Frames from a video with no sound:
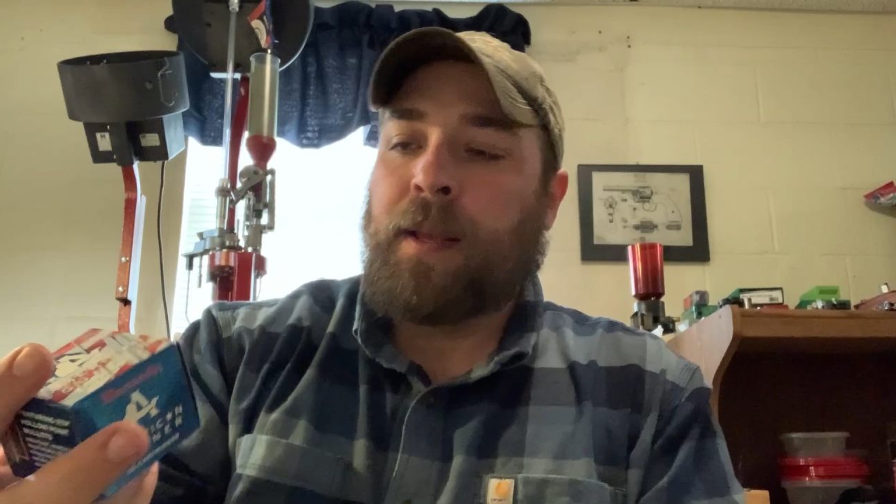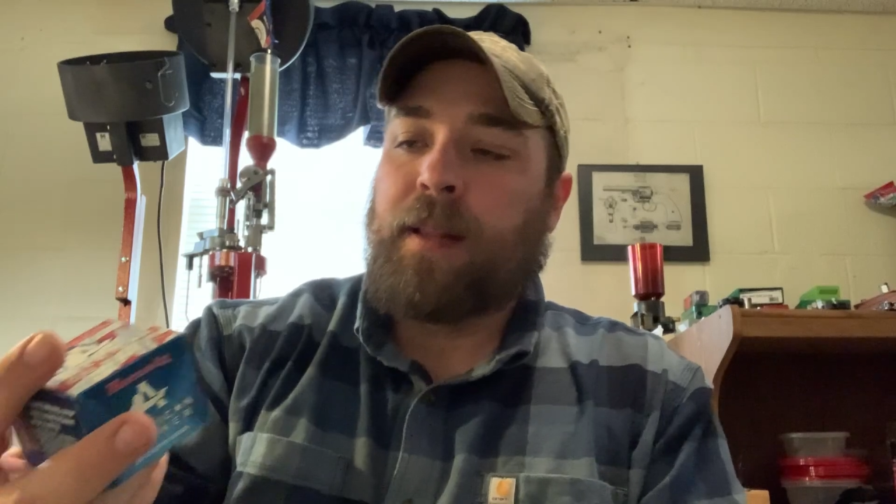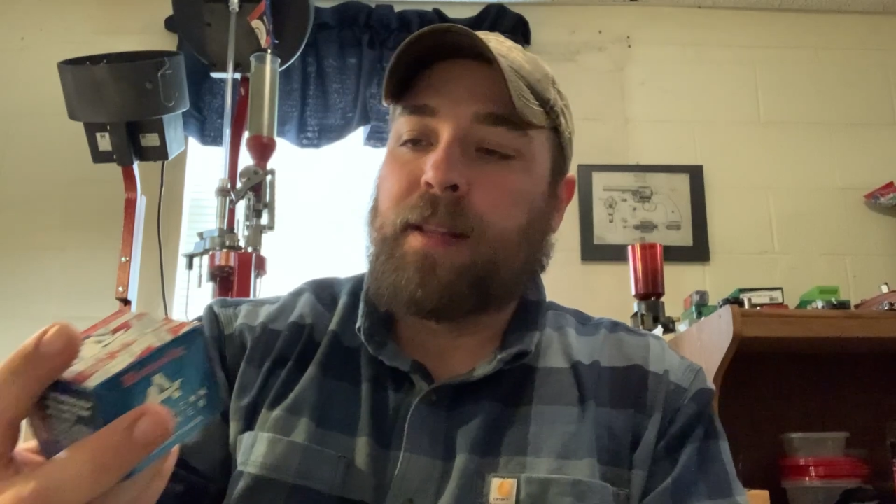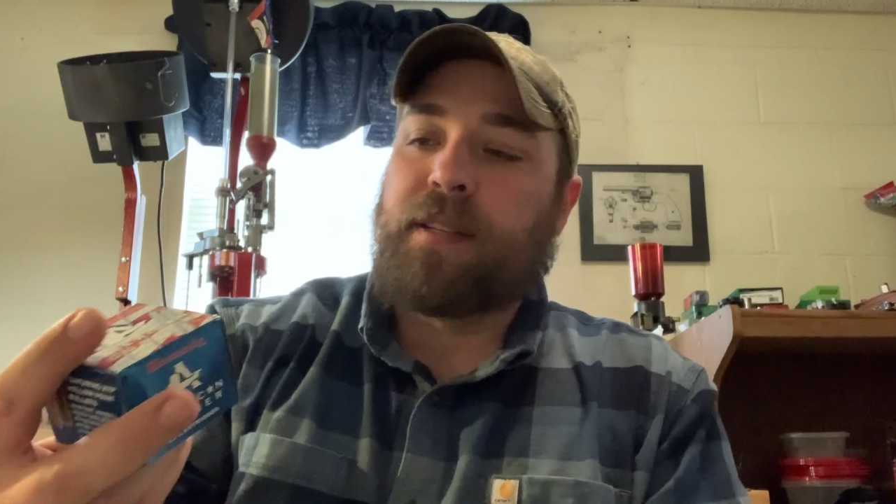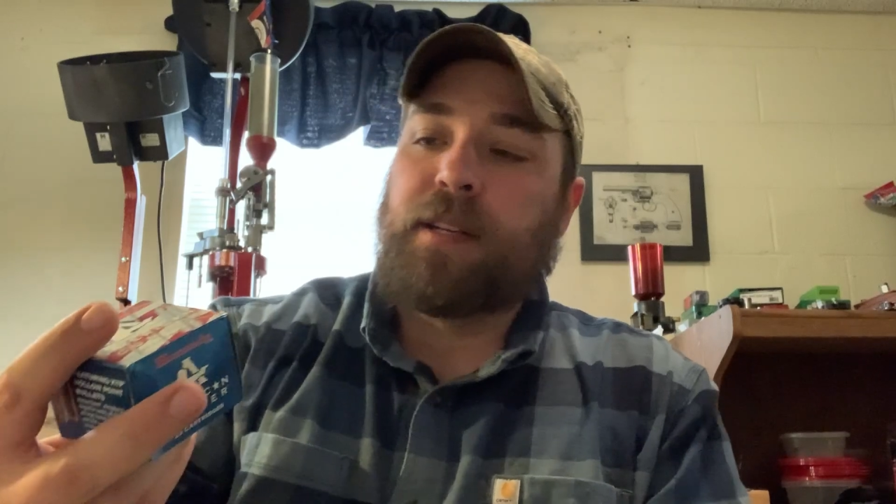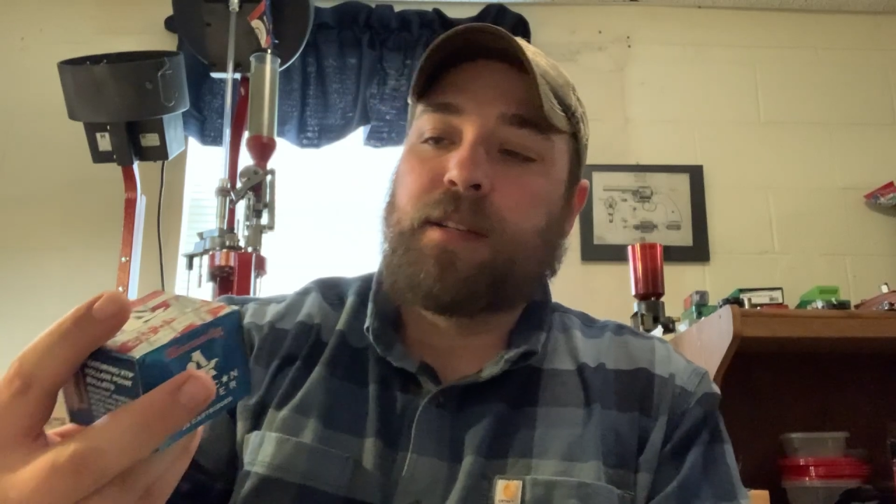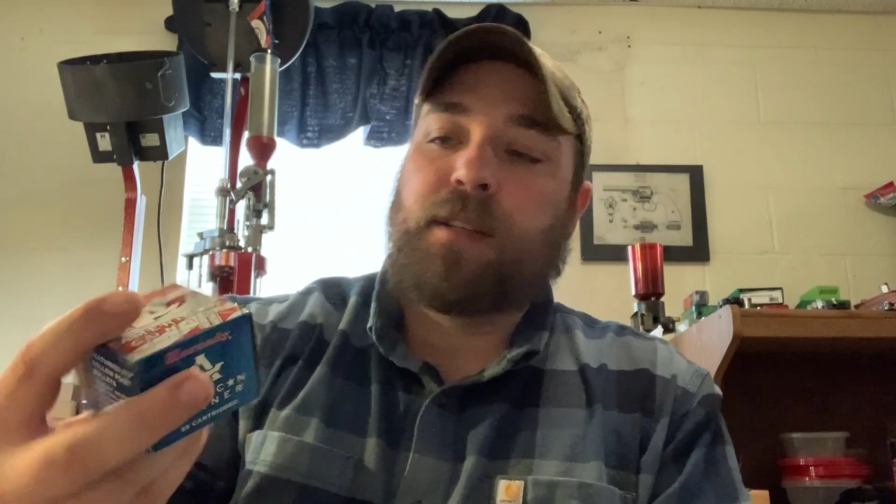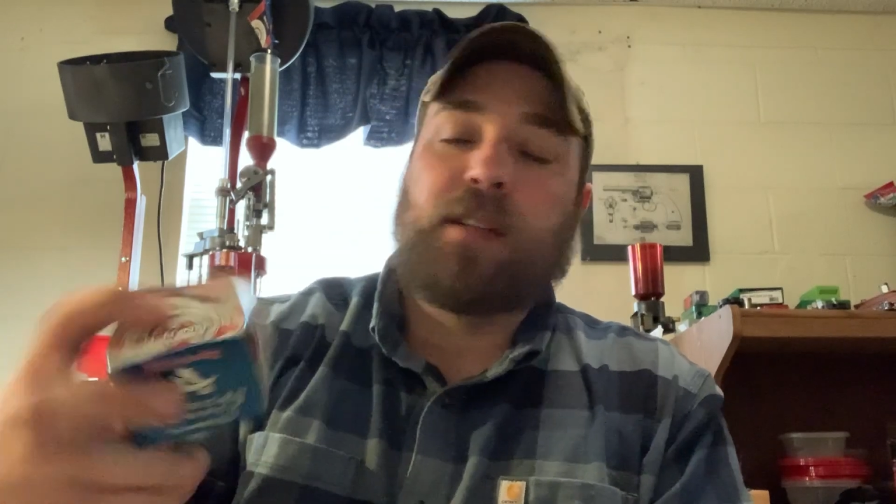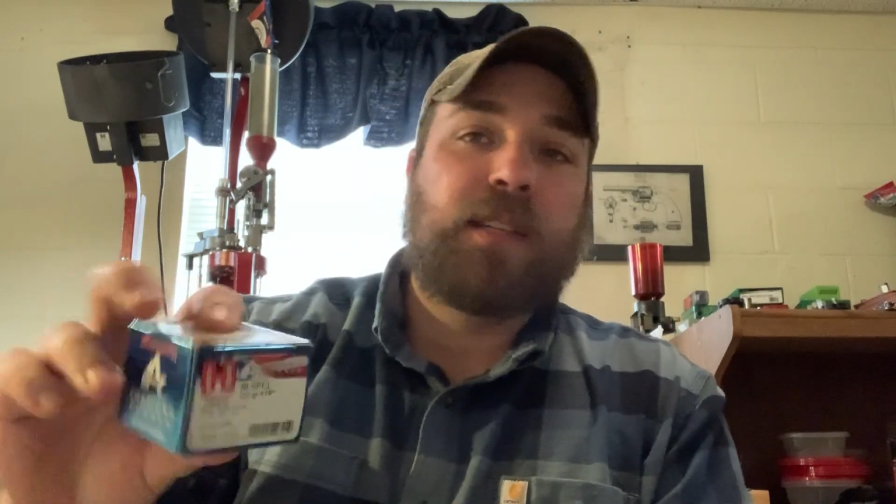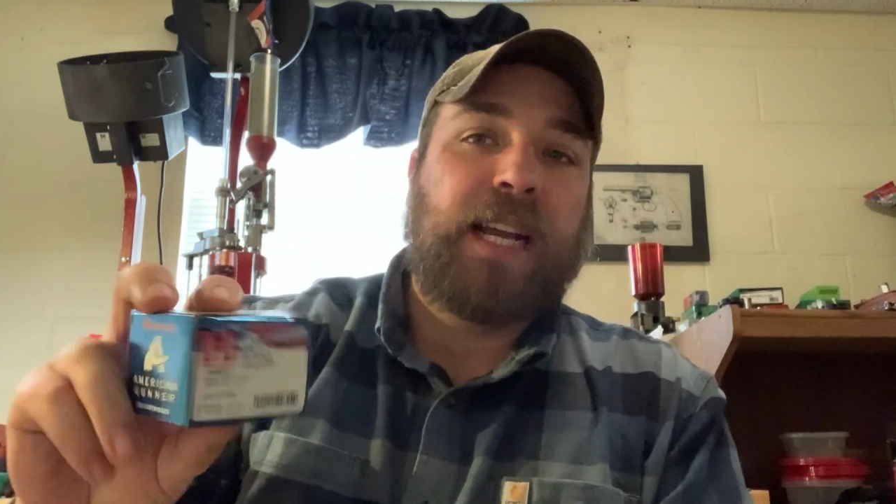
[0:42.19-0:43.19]
This is
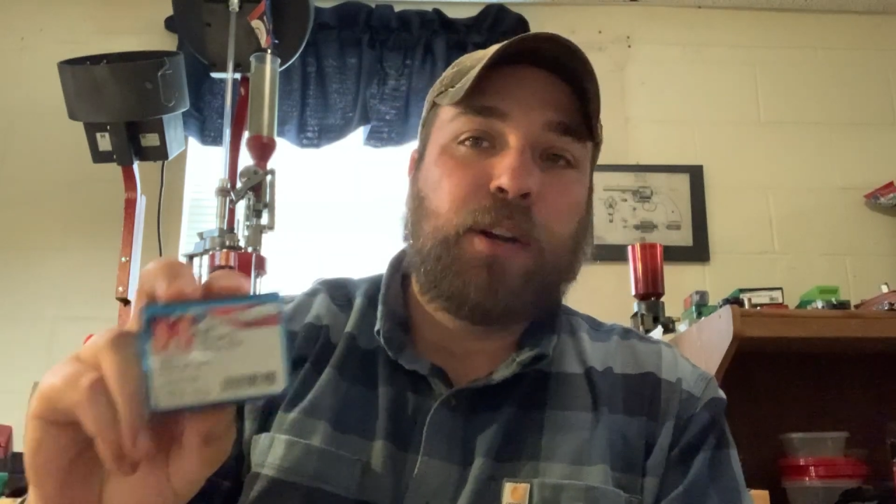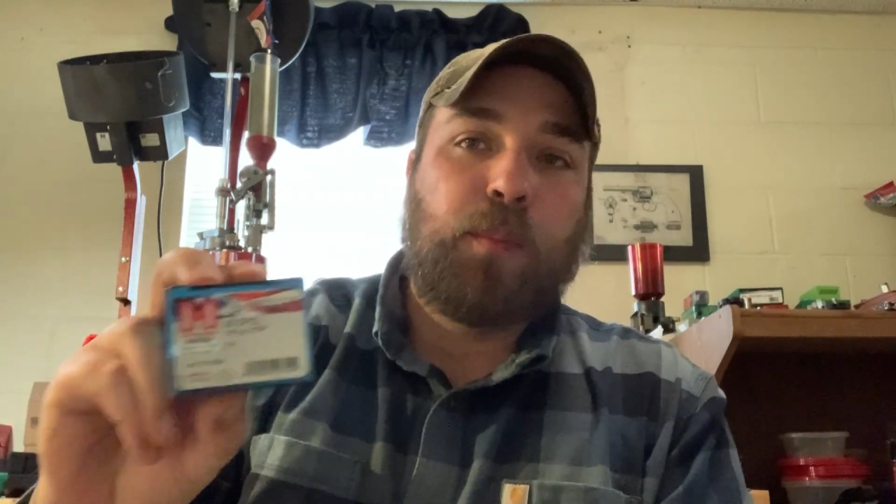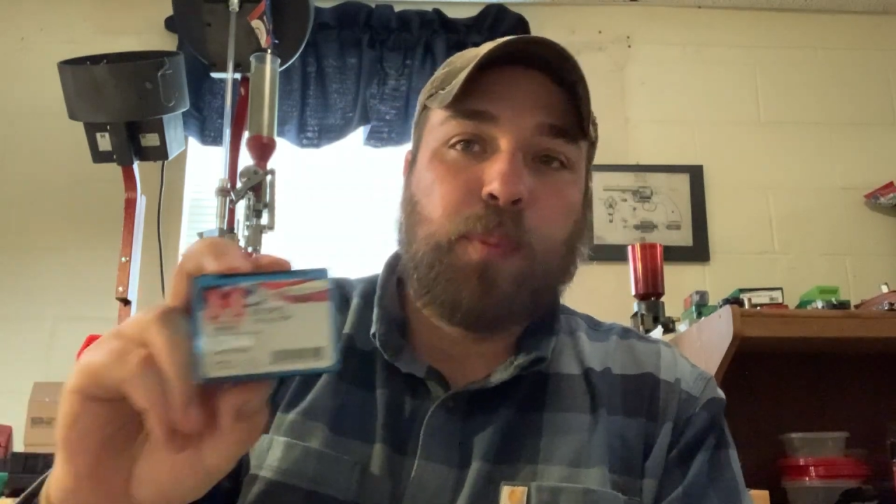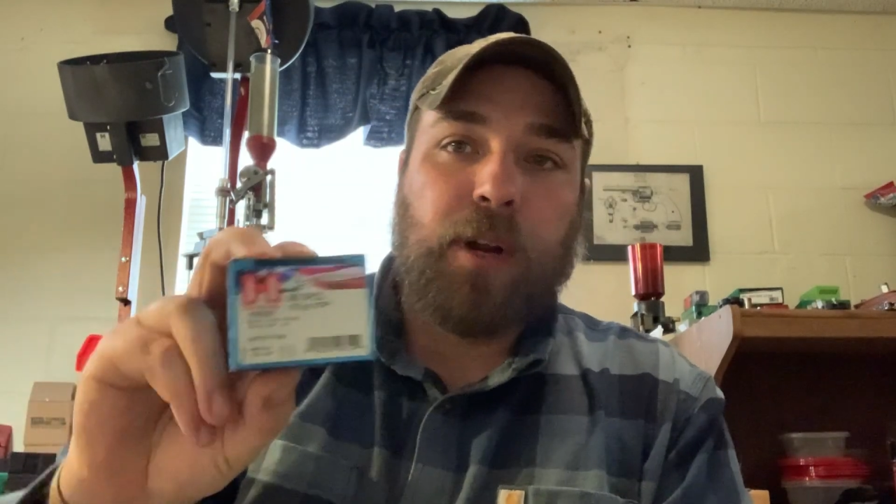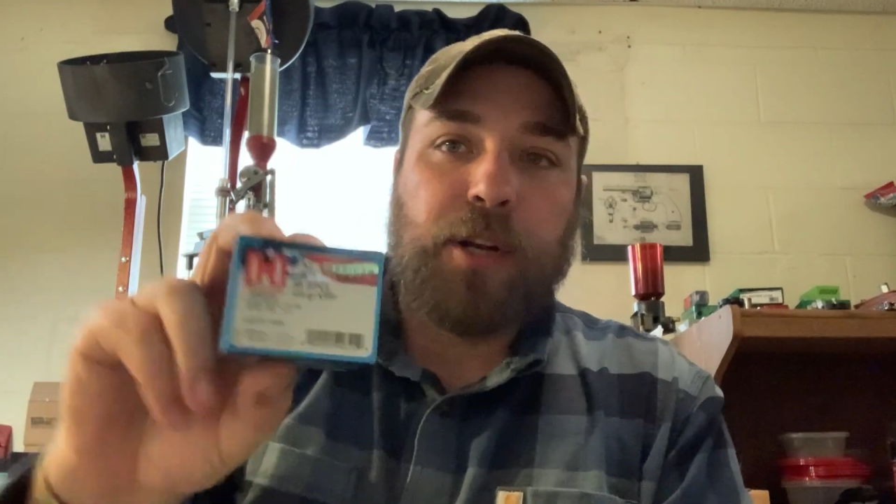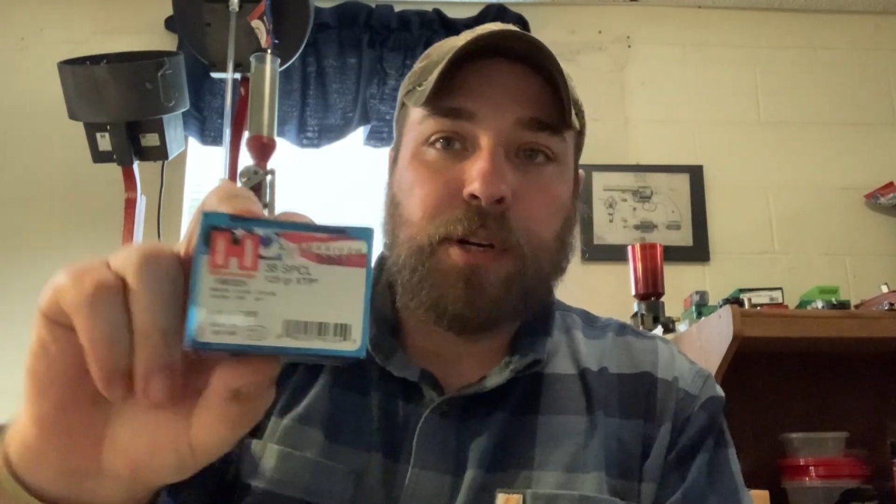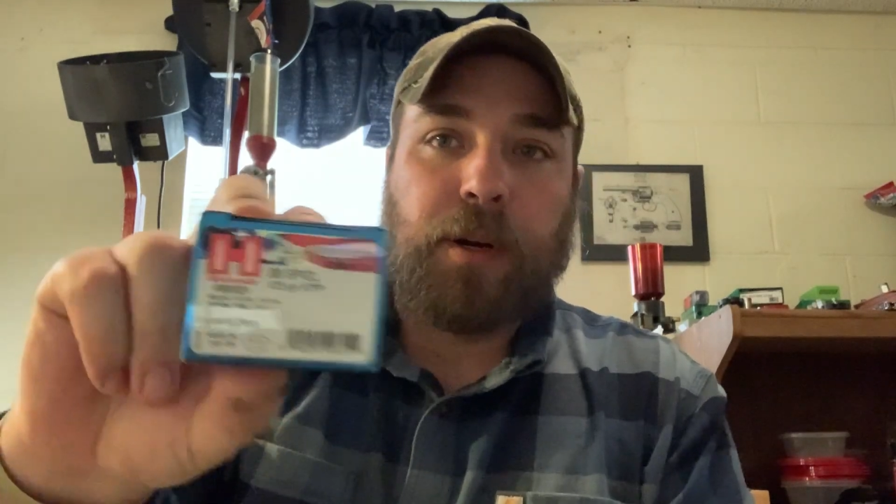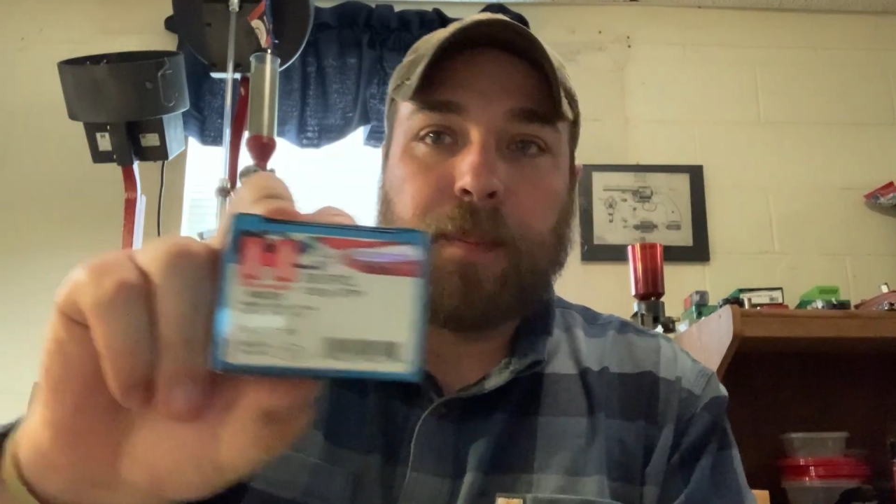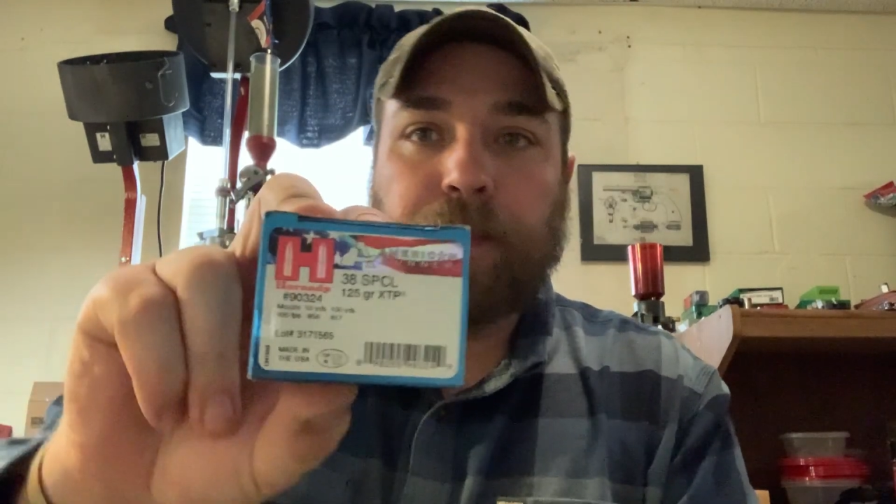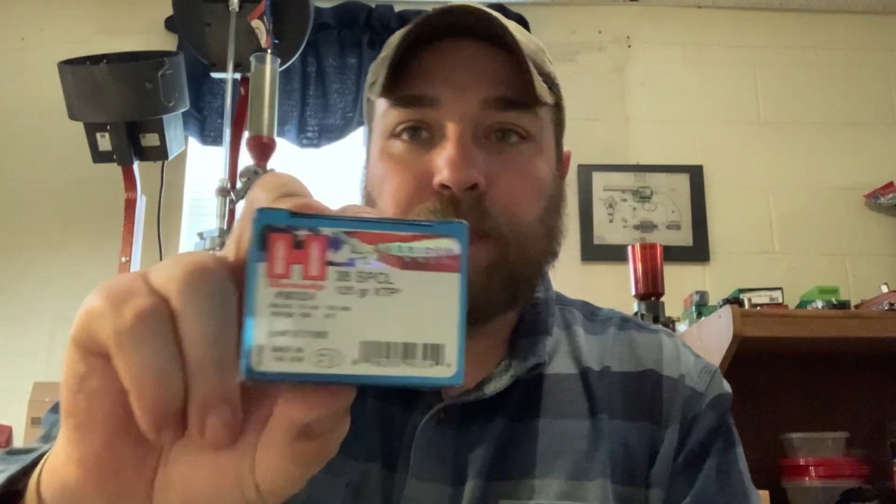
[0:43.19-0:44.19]
standard pressure,